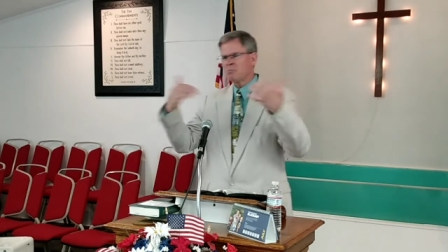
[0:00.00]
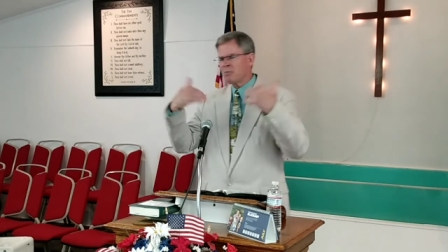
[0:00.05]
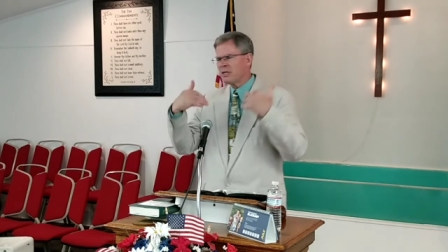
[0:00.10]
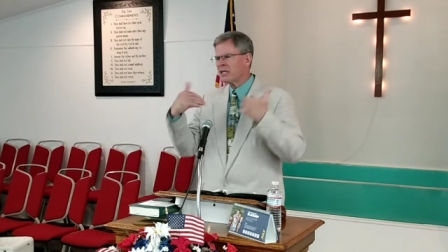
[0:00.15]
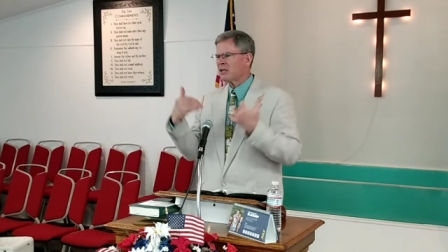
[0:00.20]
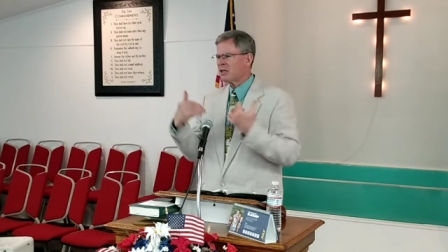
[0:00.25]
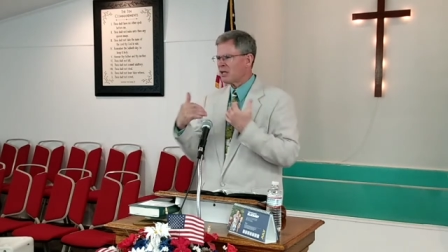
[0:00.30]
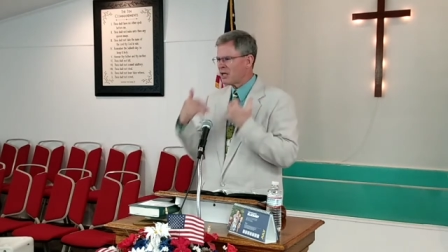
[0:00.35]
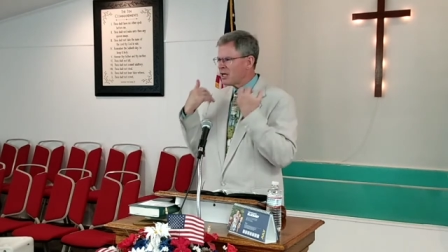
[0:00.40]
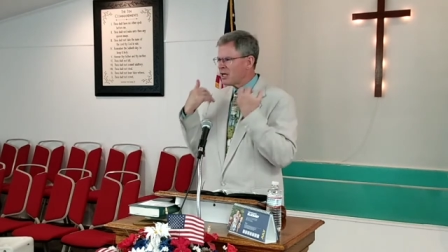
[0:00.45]

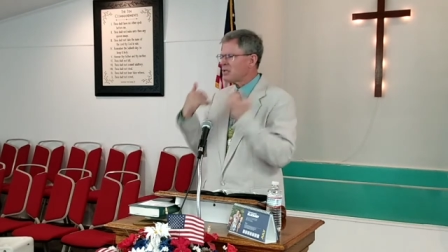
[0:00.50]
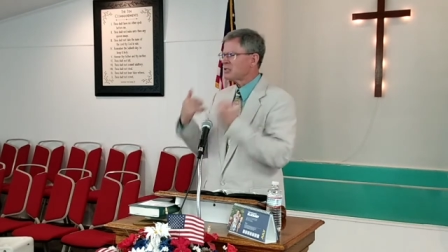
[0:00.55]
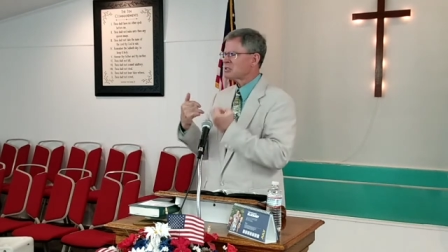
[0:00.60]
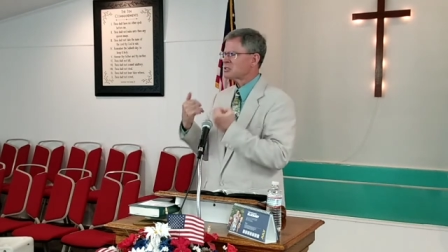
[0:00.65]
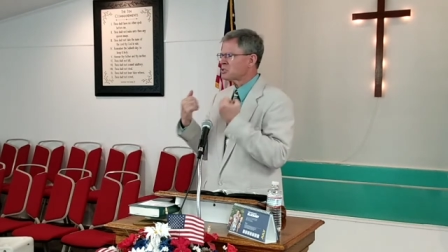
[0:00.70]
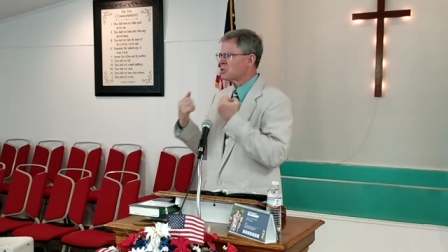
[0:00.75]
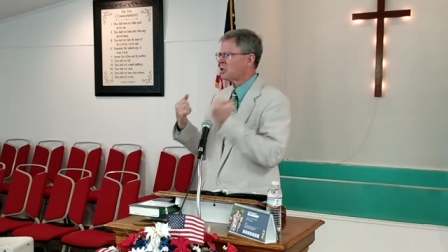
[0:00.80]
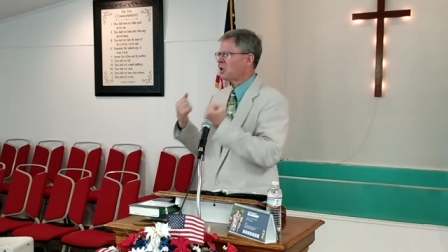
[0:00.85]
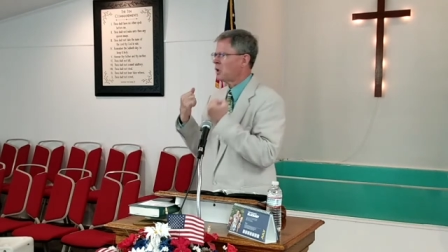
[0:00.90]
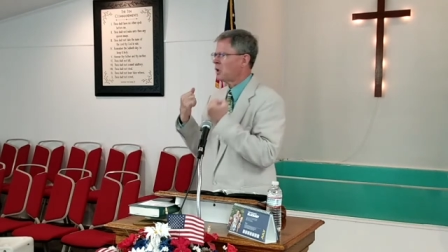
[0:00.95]

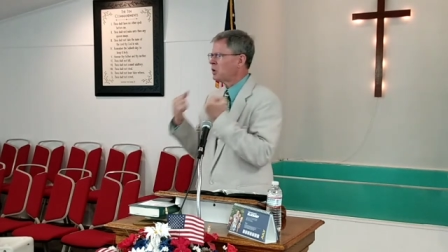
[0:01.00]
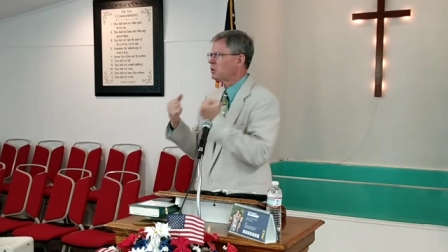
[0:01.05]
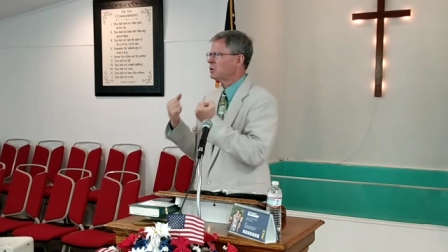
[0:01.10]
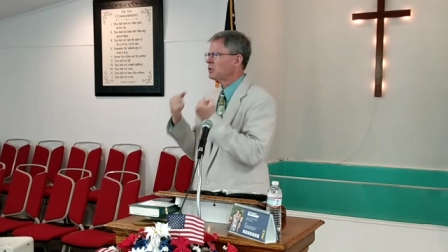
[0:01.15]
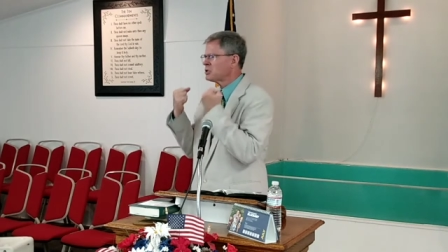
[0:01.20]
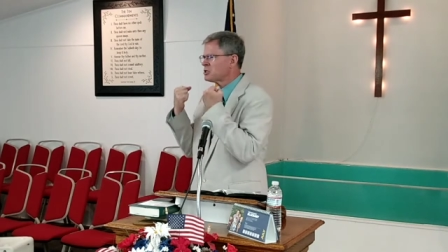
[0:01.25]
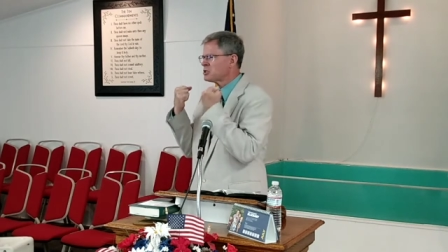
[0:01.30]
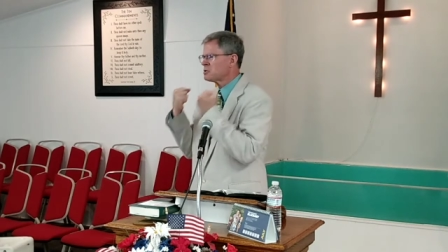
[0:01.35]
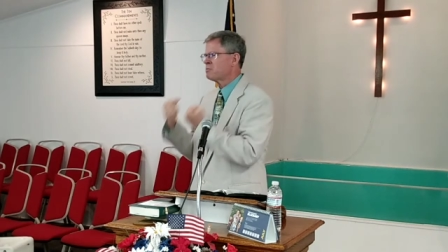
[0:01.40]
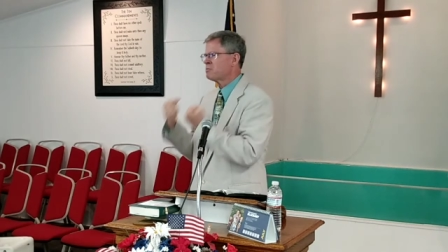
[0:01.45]
because the
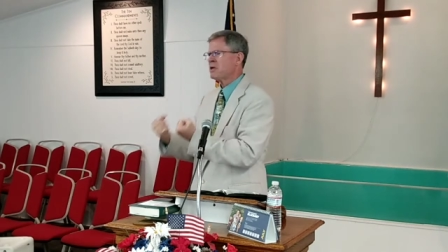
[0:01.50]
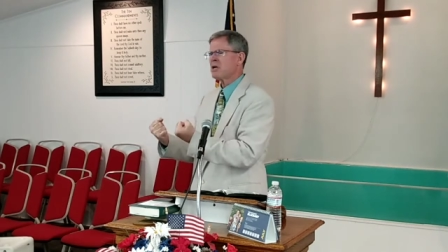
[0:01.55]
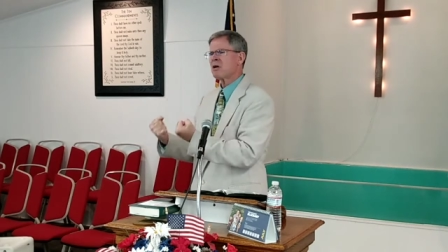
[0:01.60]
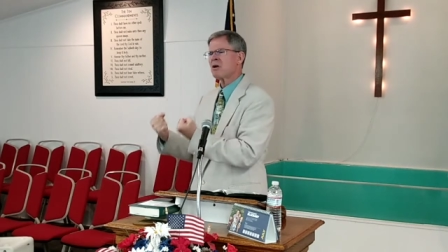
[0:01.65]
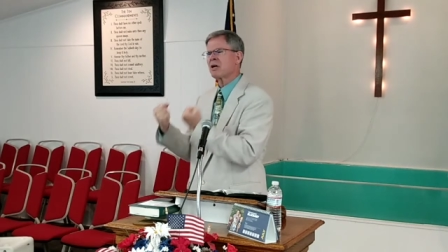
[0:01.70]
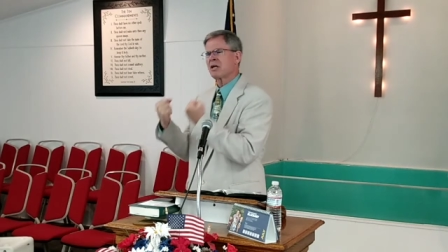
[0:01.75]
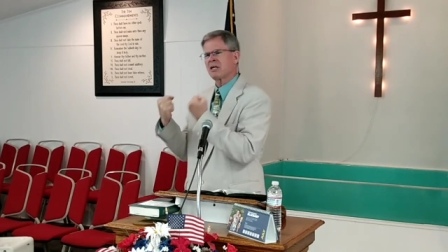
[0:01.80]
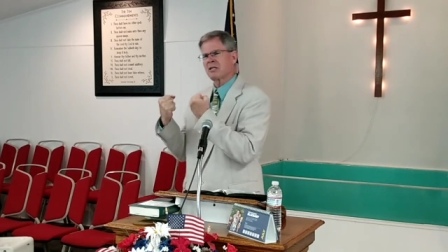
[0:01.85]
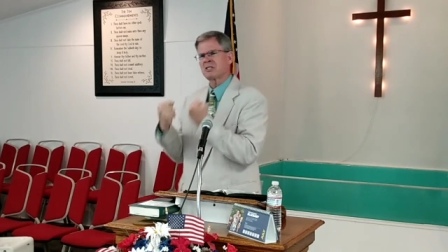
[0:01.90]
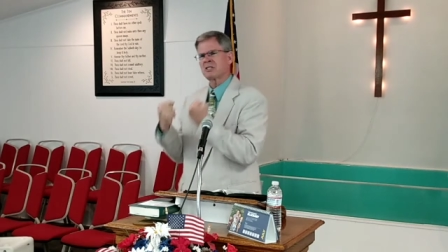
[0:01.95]
Holy
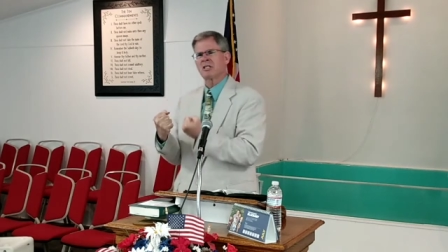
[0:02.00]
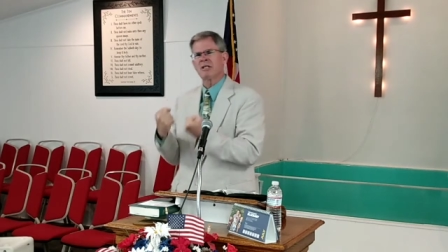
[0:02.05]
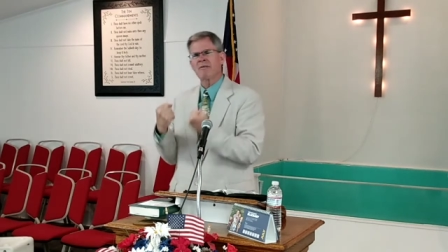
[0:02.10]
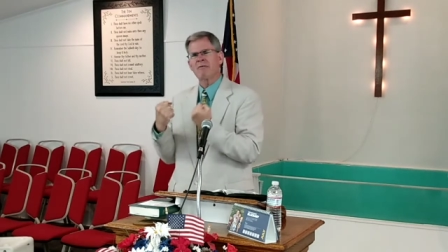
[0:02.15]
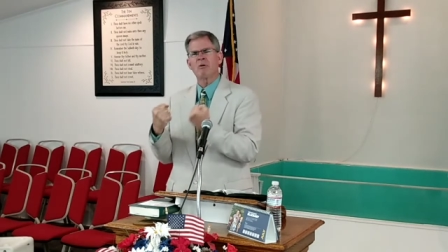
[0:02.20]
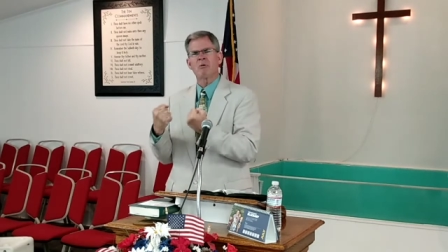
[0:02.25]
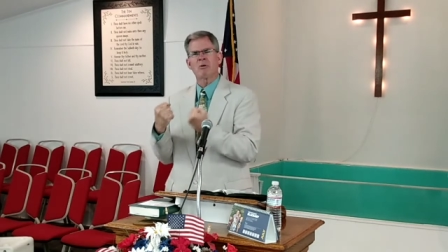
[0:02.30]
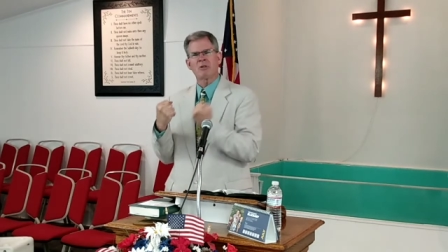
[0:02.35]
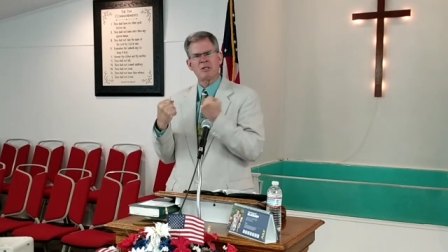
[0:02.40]
Spirit is living